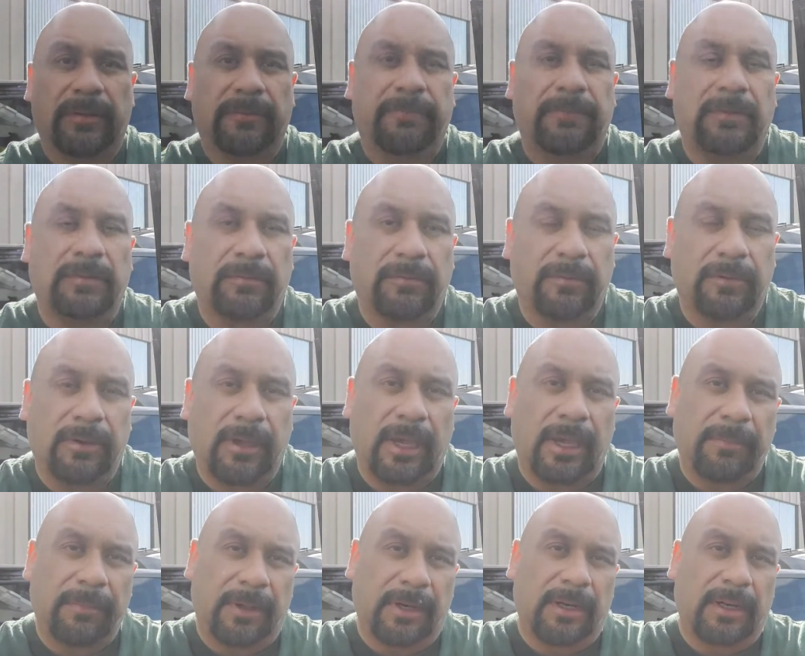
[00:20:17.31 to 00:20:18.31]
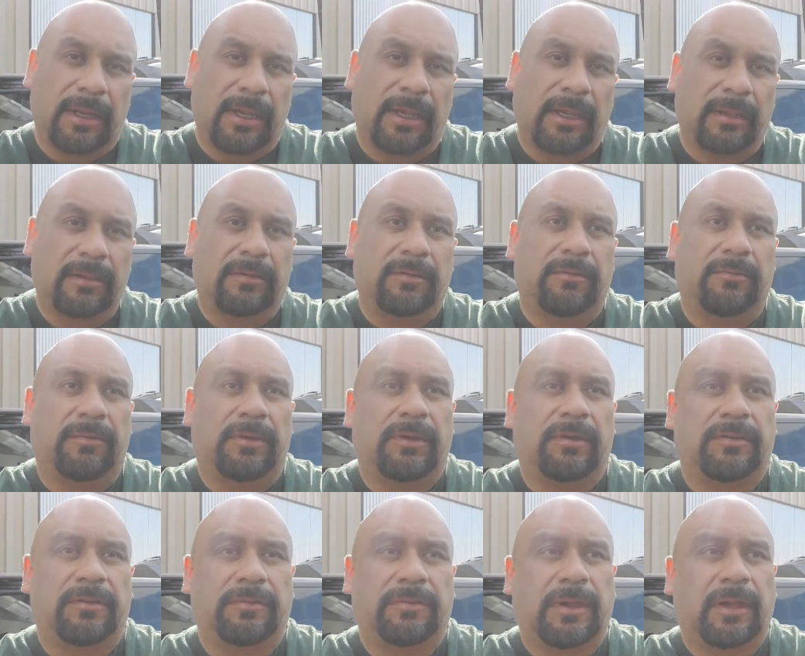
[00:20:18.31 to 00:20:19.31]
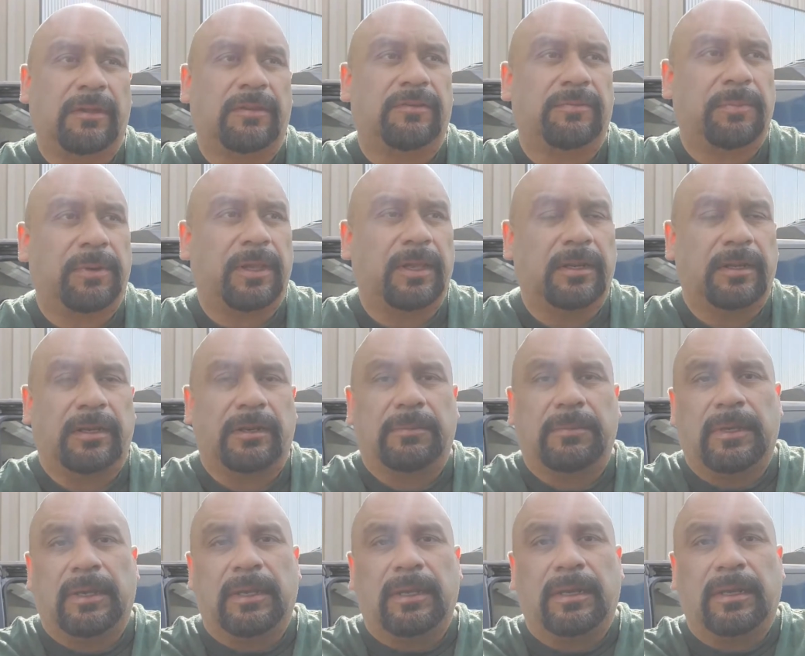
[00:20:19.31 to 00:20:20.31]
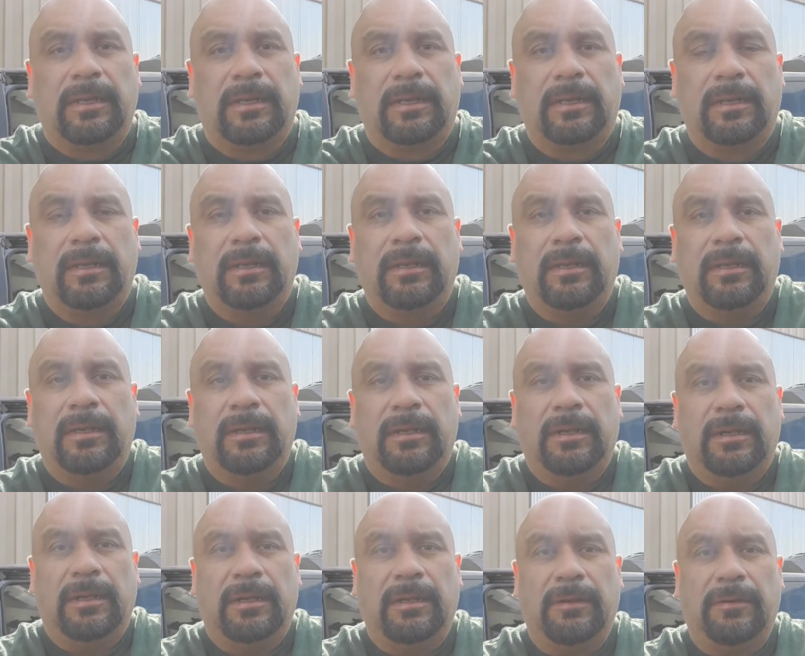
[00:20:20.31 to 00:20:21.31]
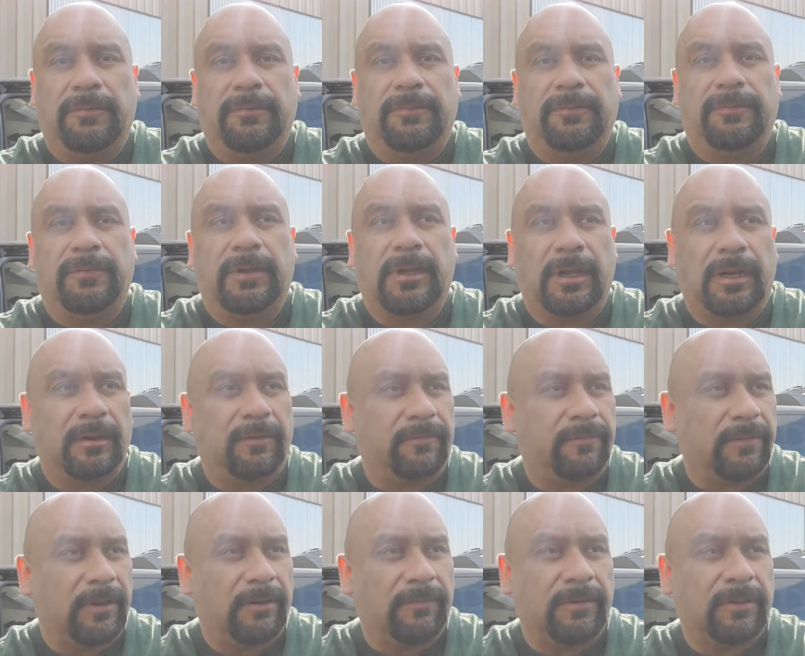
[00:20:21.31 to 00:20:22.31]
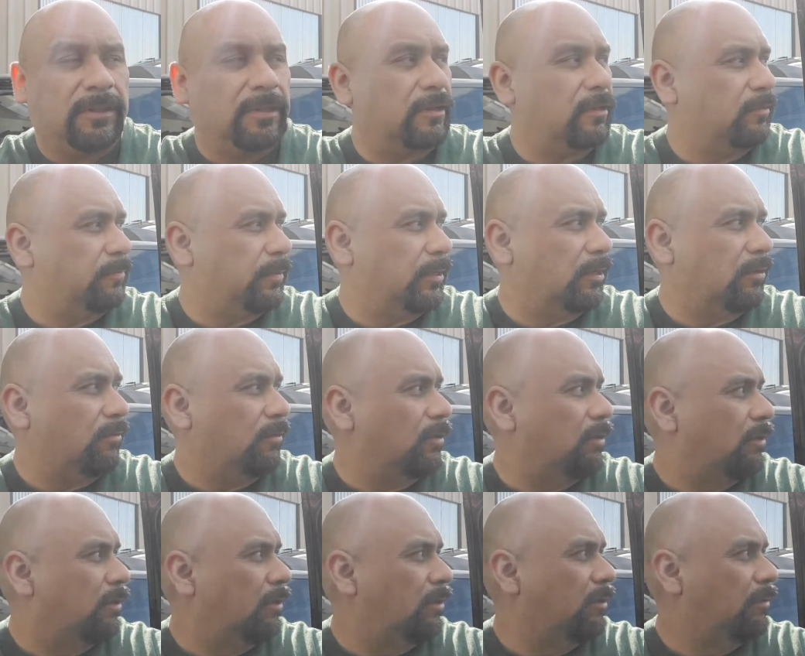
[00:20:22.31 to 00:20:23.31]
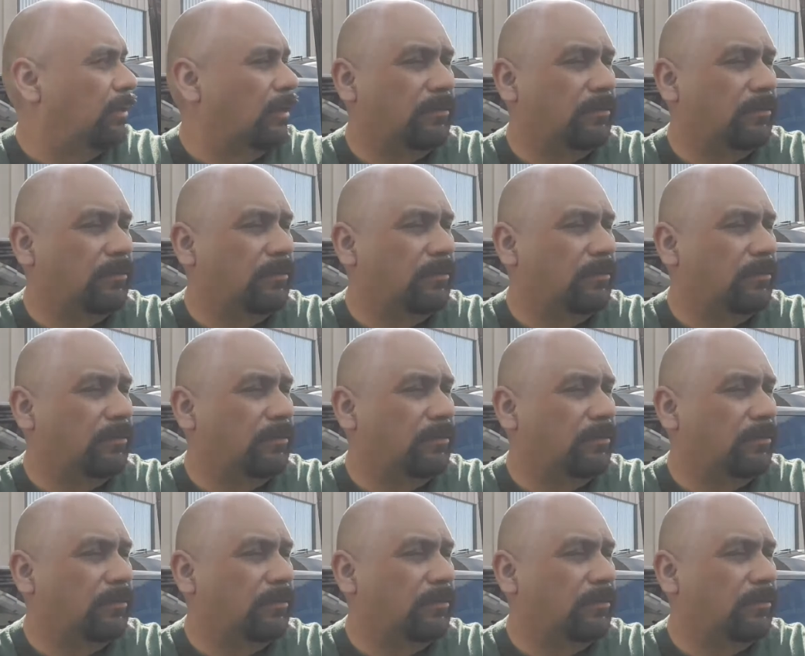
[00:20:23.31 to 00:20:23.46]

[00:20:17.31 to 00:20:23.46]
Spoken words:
If you came in late, I explained in the beginning of kind of everything that's been going on.